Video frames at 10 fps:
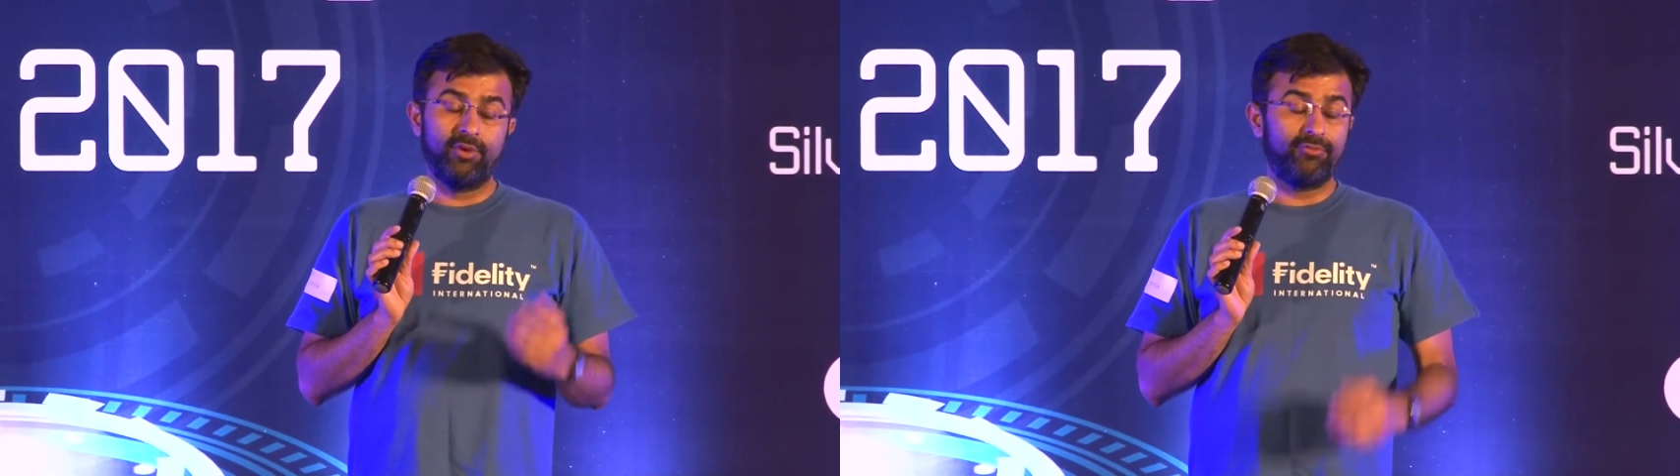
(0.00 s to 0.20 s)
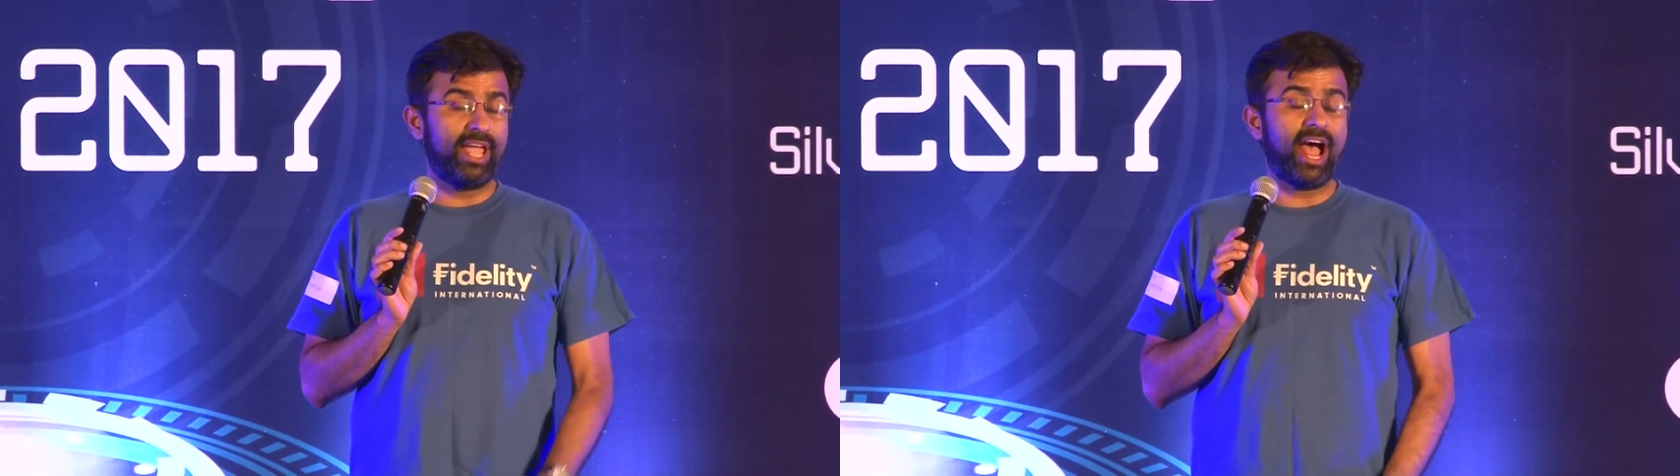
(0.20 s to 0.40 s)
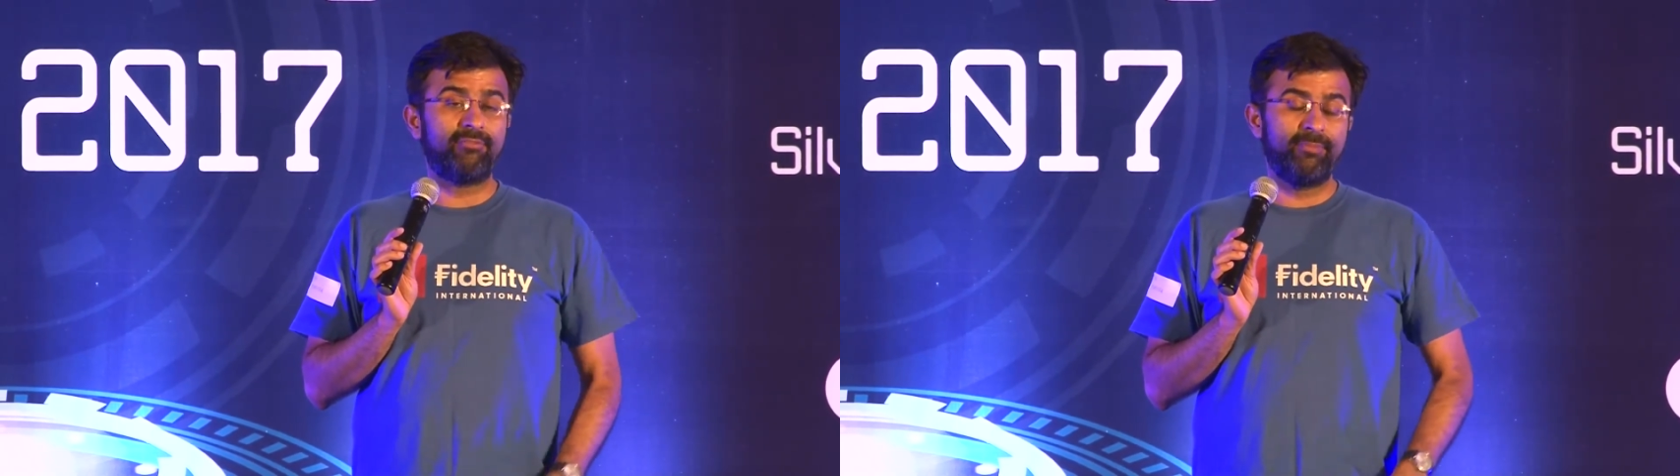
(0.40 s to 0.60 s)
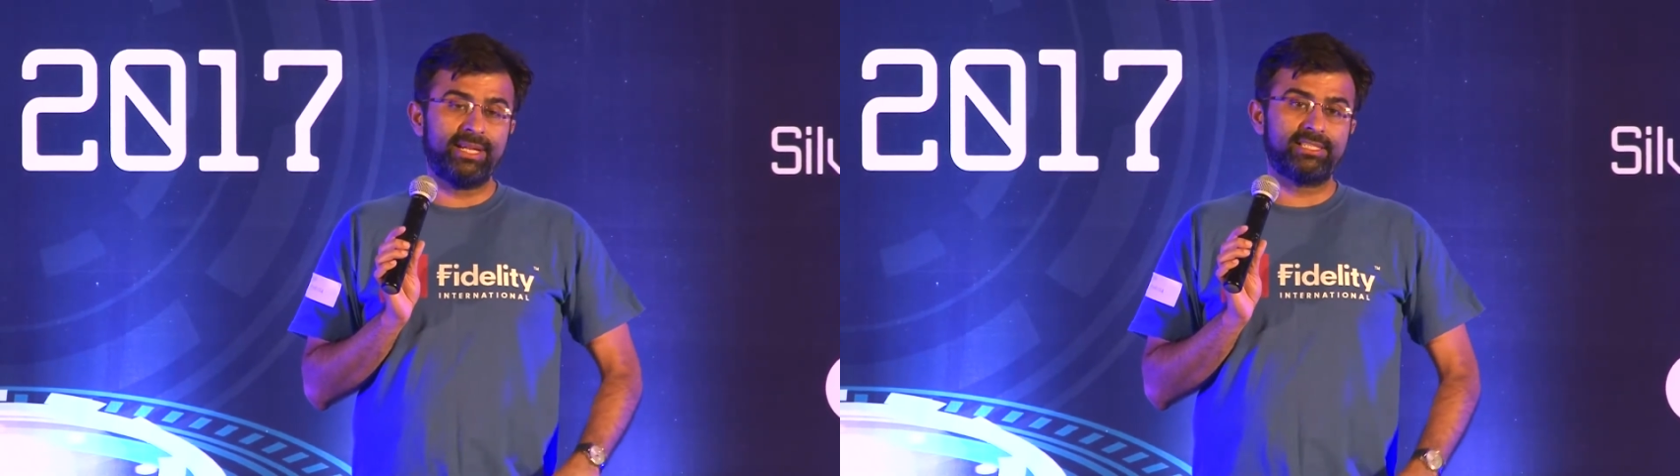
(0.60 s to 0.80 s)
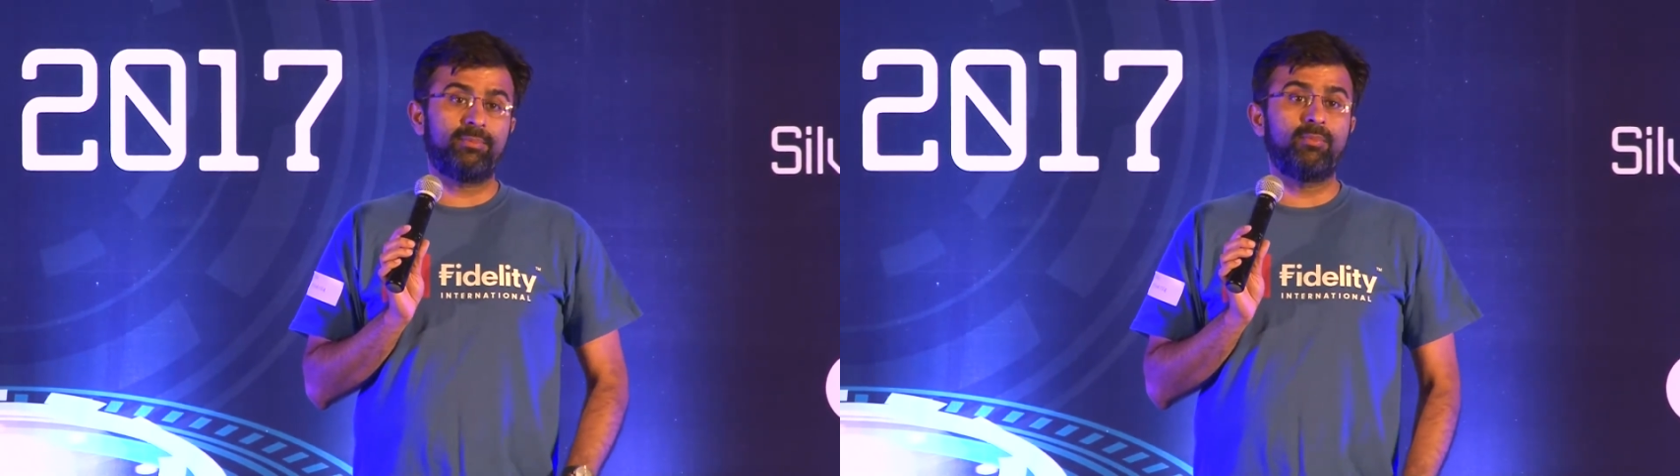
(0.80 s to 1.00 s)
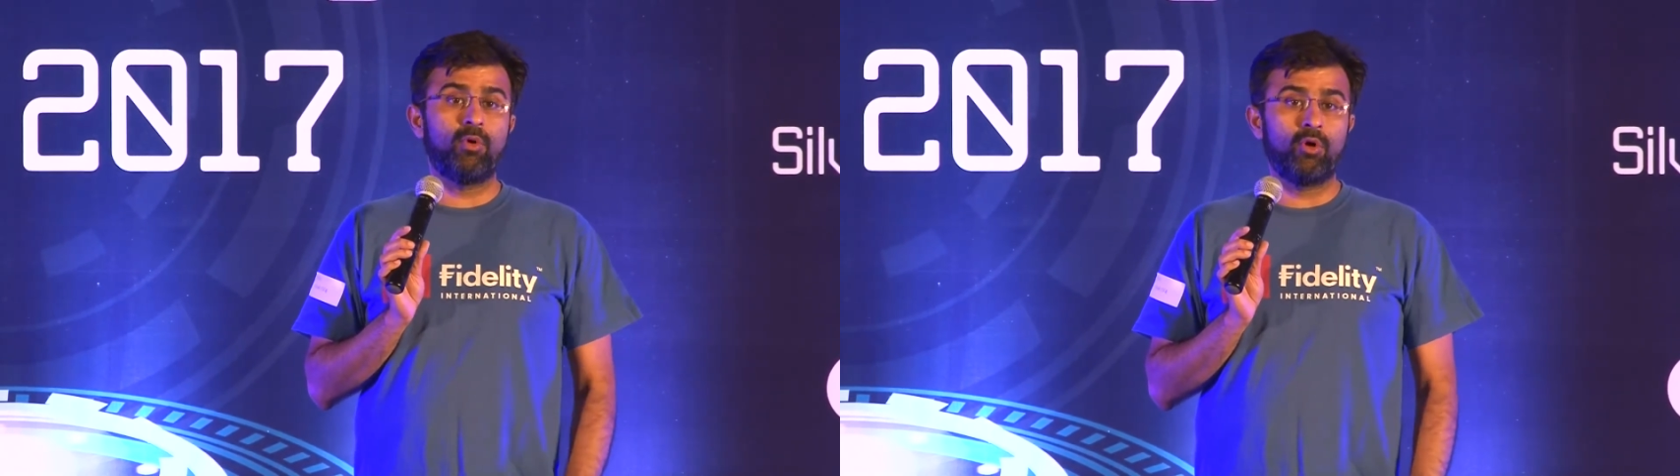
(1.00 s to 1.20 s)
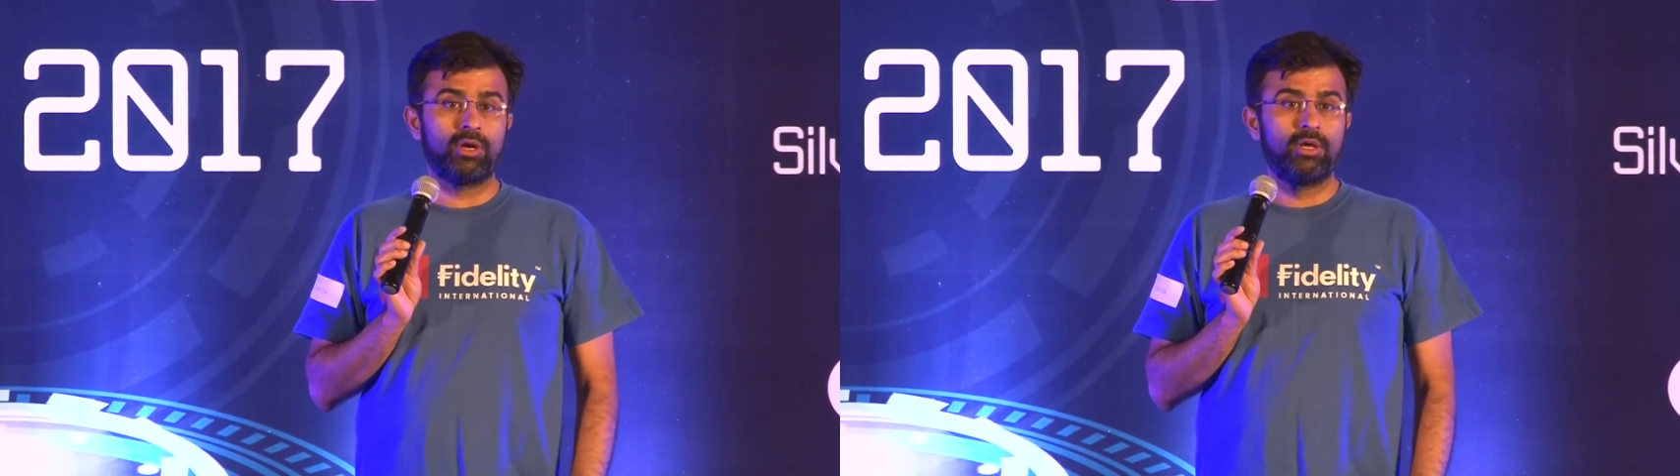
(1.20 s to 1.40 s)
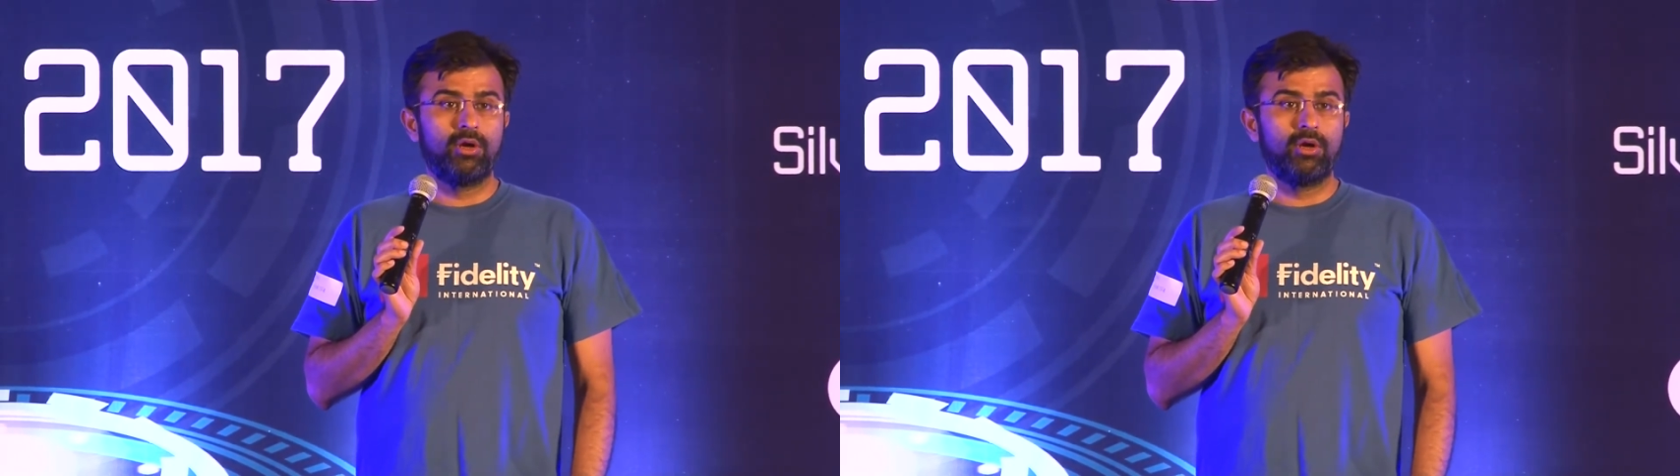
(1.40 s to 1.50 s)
we have made some more